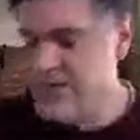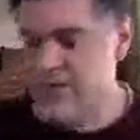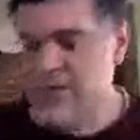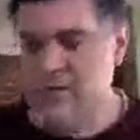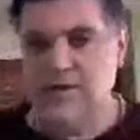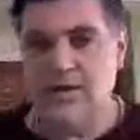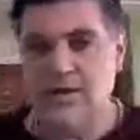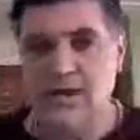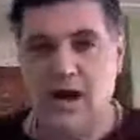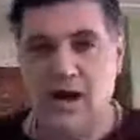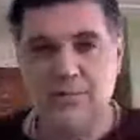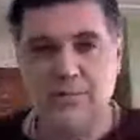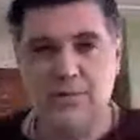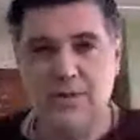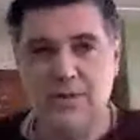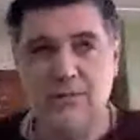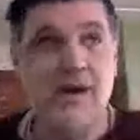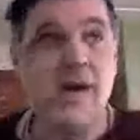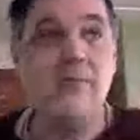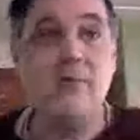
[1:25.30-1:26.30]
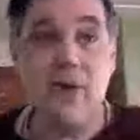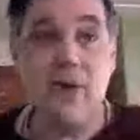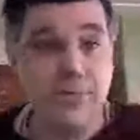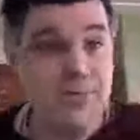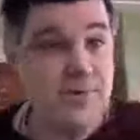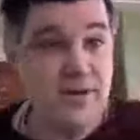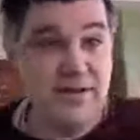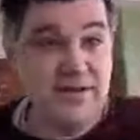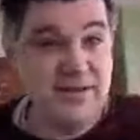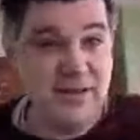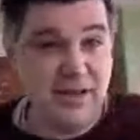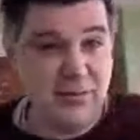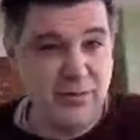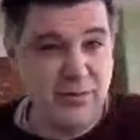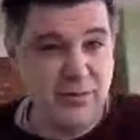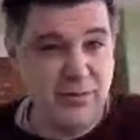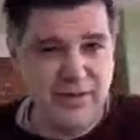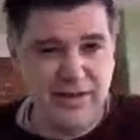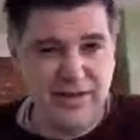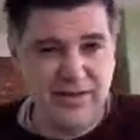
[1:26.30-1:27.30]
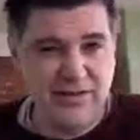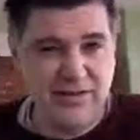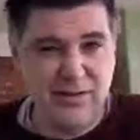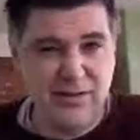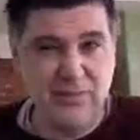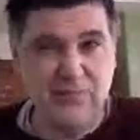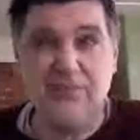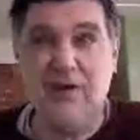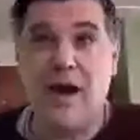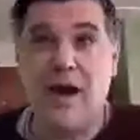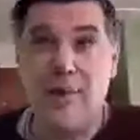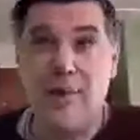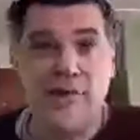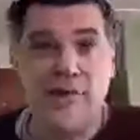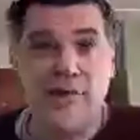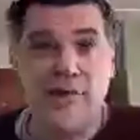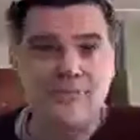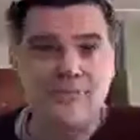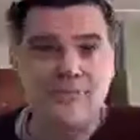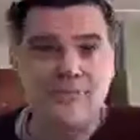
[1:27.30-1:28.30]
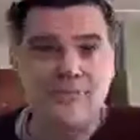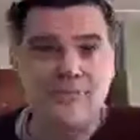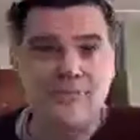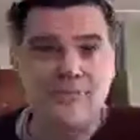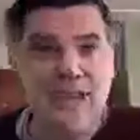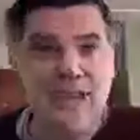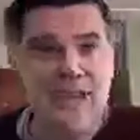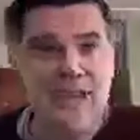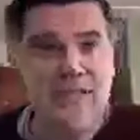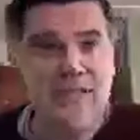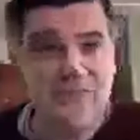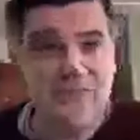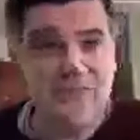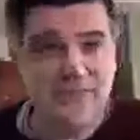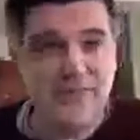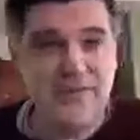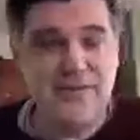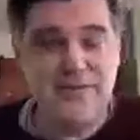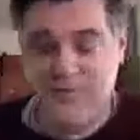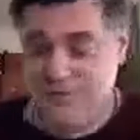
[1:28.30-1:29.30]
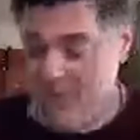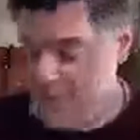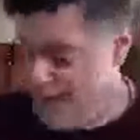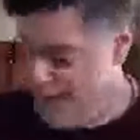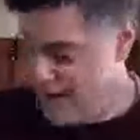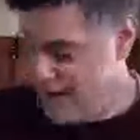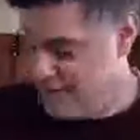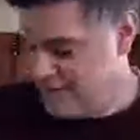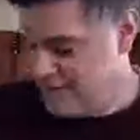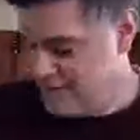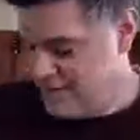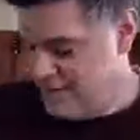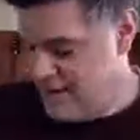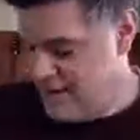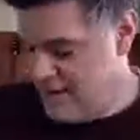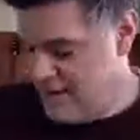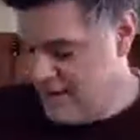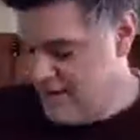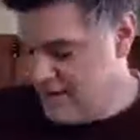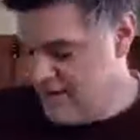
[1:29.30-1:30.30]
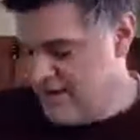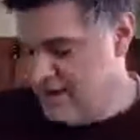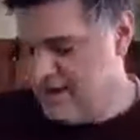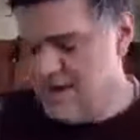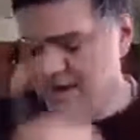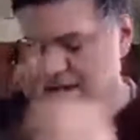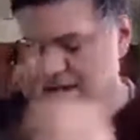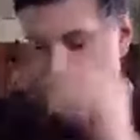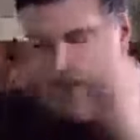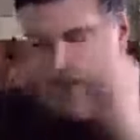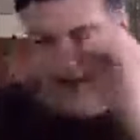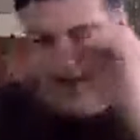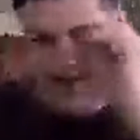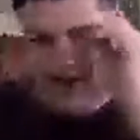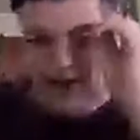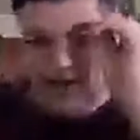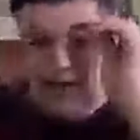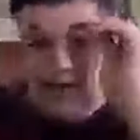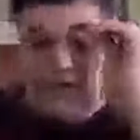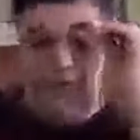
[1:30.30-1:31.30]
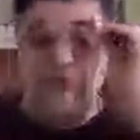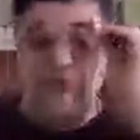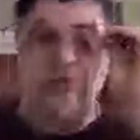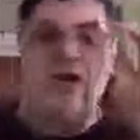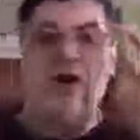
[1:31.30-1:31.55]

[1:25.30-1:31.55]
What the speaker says: fiber optics, like whatever that's called, fiber. It's fast. I can upload